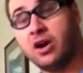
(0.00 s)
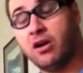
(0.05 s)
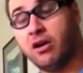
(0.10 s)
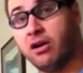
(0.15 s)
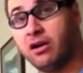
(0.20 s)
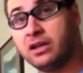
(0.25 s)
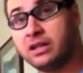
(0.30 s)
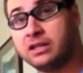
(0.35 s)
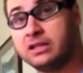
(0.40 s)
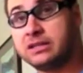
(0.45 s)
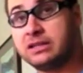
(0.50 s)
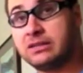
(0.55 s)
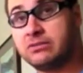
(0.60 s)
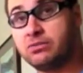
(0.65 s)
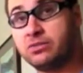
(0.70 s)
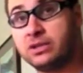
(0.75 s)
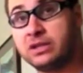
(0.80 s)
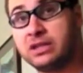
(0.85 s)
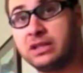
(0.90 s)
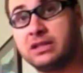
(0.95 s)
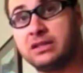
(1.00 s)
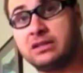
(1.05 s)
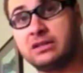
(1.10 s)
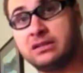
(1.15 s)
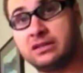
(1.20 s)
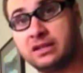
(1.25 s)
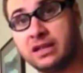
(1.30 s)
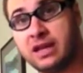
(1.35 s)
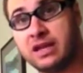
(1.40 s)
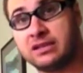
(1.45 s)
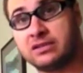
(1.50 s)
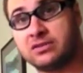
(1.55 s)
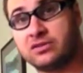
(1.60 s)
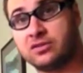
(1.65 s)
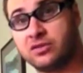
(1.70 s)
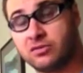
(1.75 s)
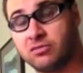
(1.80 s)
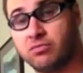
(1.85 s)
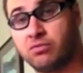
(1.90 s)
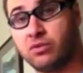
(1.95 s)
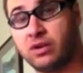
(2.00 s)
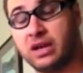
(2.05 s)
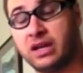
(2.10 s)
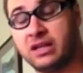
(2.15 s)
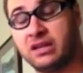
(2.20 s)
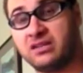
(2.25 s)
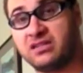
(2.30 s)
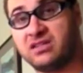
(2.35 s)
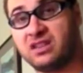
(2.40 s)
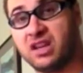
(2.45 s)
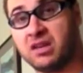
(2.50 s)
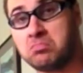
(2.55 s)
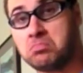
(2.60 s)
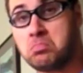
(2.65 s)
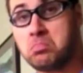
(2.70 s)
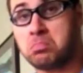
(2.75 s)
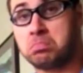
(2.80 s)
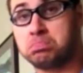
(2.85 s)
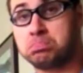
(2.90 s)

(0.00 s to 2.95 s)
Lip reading: All it really says to your brain is like,